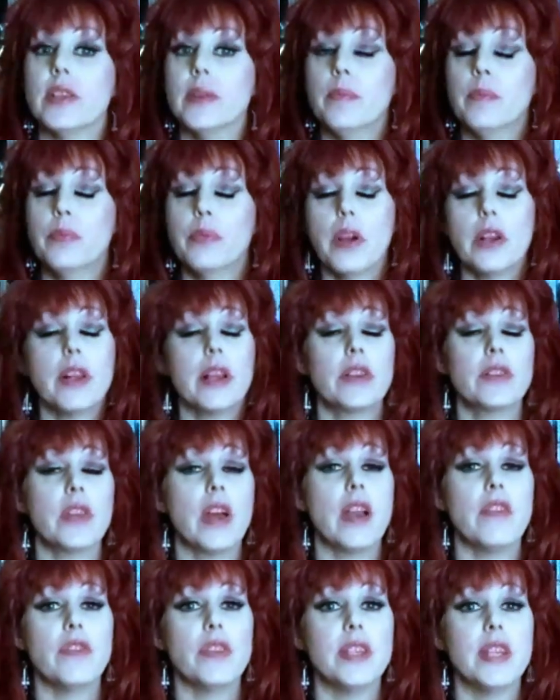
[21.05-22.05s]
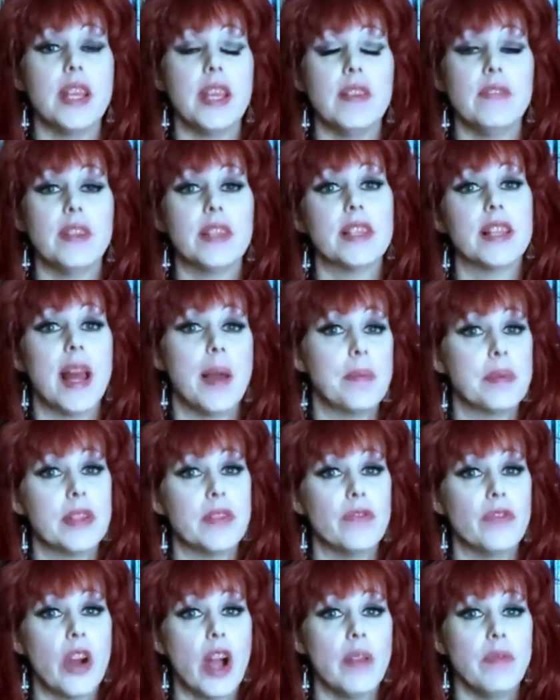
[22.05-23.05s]
some products that I've received as an
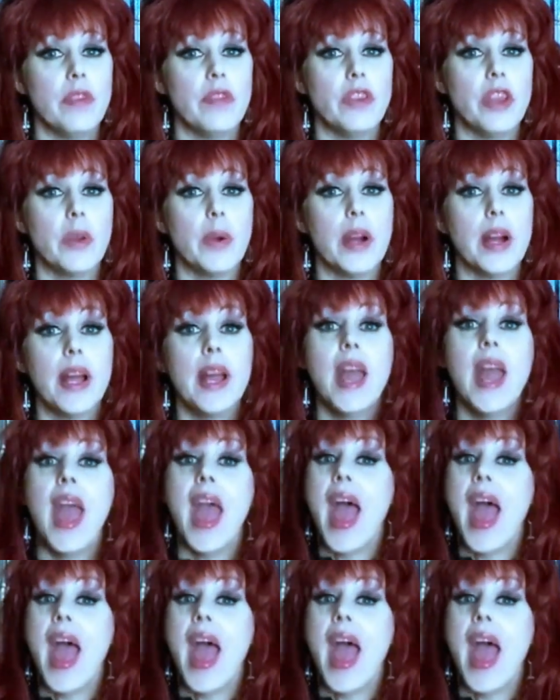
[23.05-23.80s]
Amazon Prime reviewer,